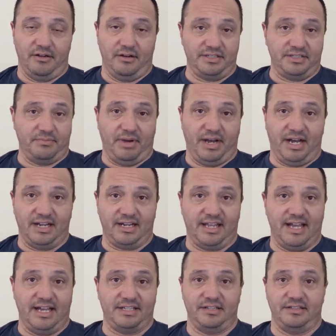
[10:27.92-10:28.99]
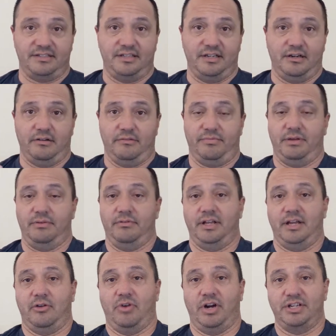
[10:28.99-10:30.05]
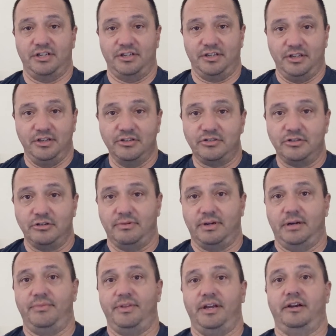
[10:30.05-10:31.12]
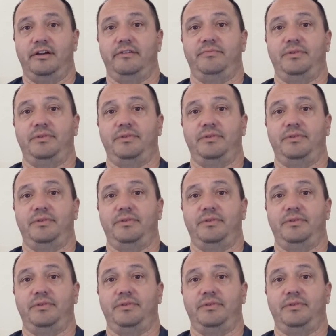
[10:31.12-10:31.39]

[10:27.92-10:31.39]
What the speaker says: as a podcast, it's there. People like watching YouTube, I'm there.